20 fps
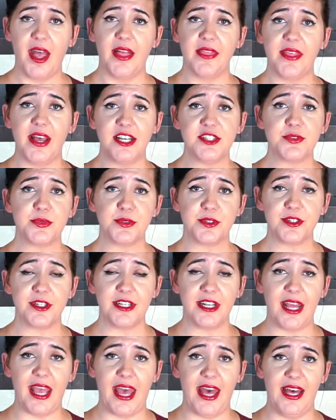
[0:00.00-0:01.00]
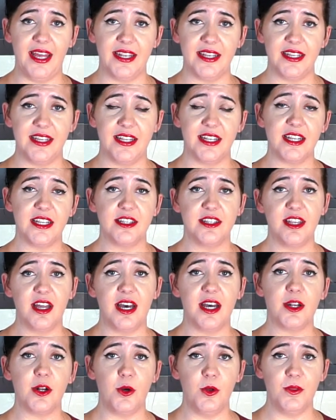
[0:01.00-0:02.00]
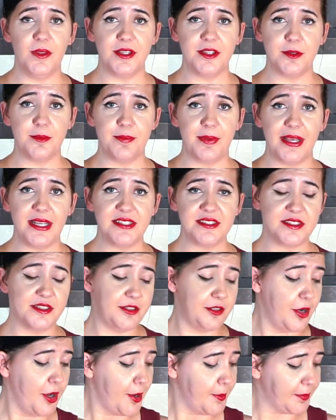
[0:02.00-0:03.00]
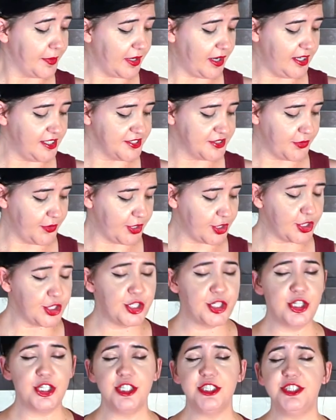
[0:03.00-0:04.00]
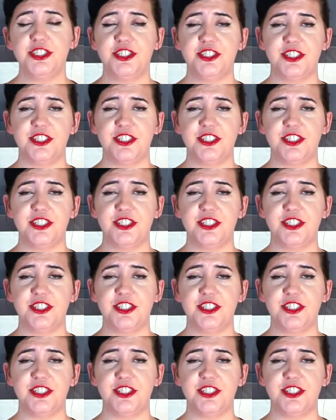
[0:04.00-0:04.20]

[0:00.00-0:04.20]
That's where we're going to add in not only the basil, but also a good